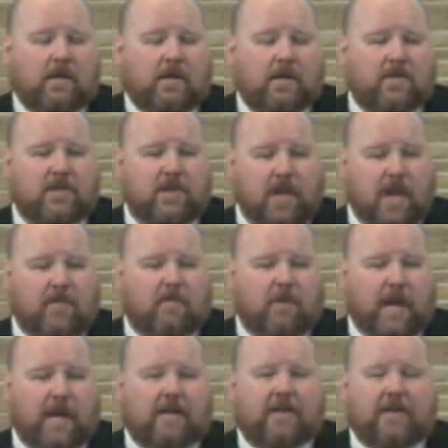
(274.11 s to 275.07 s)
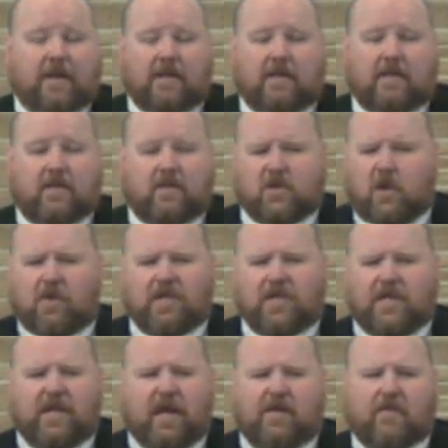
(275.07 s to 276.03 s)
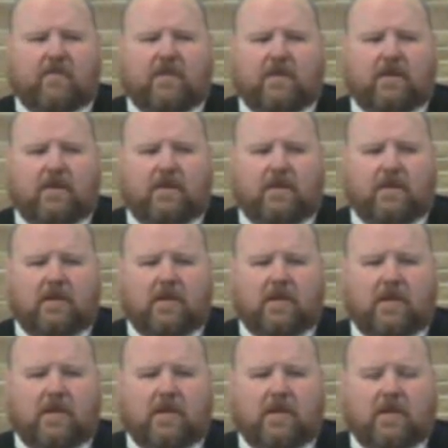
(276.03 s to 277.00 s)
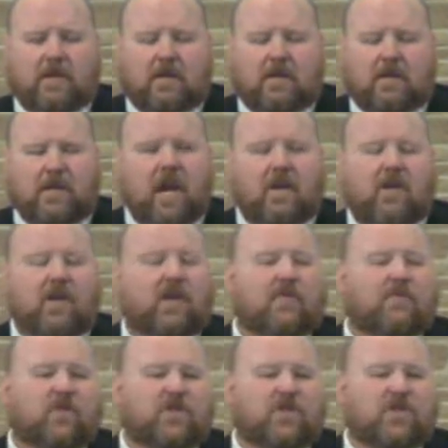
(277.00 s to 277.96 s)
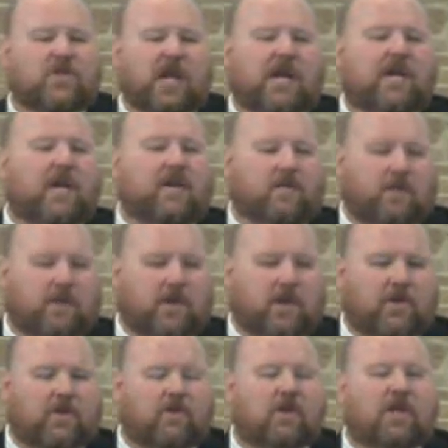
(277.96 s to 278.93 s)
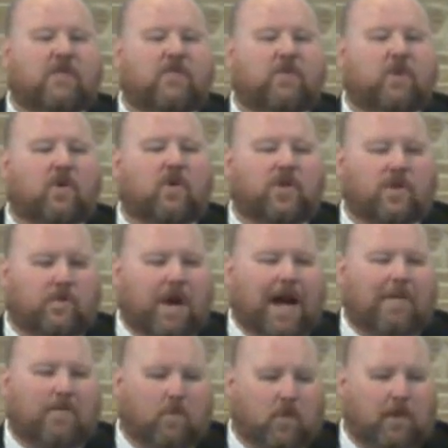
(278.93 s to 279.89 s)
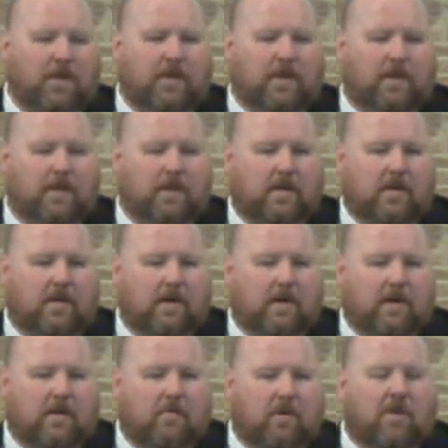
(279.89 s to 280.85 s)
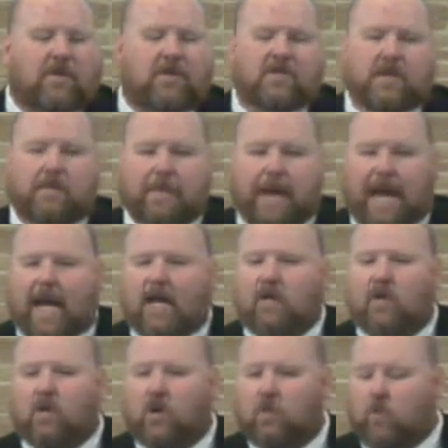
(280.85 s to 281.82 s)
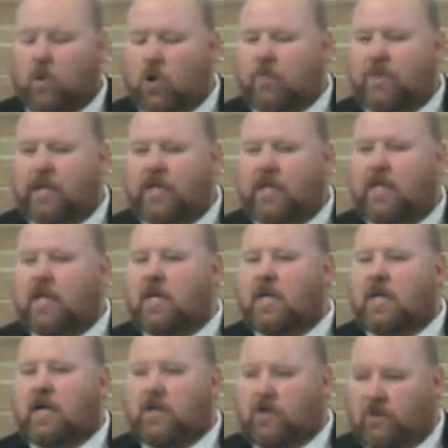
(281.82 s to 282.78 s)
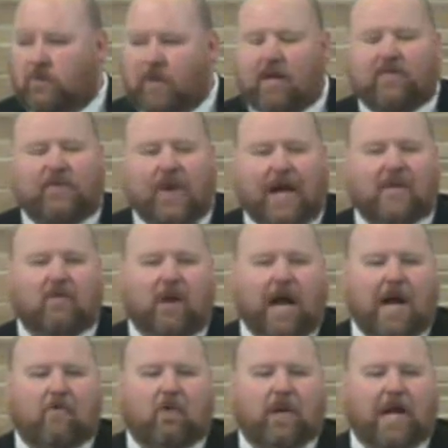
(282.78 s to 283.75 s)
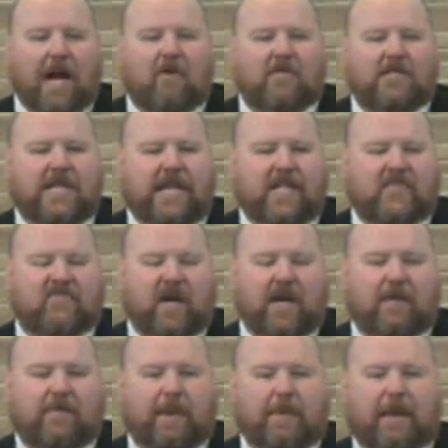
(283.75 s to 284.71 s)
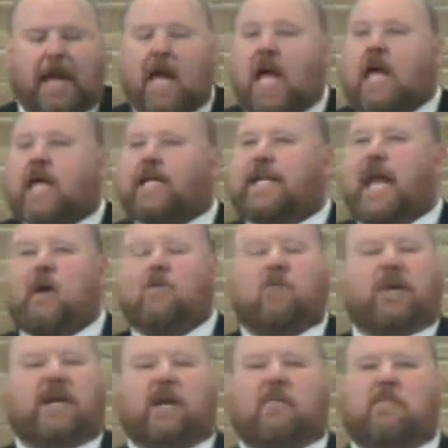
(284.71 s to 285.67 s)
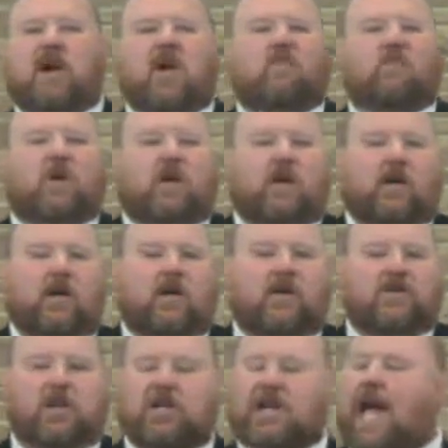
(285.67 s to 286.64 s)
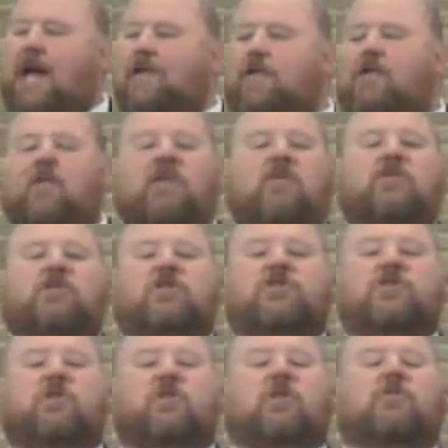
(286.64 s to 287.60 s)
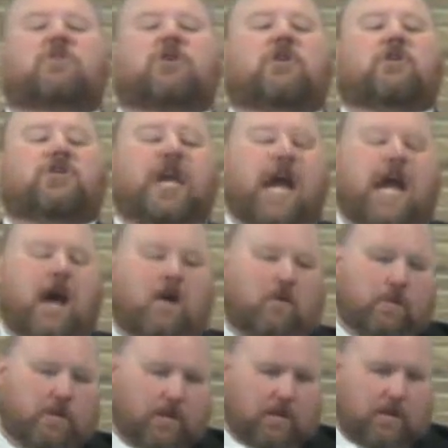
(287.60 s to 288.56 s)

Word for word: There's another one out there. There's always another one. You're not looking for just another one, though. You're looking for the right one. Whether it's a man or a woman, you better find the right one. I always think it's funny when people are like, yeah, when we get married, we're going to go to church. How are you going to go to church? You don't go to church now.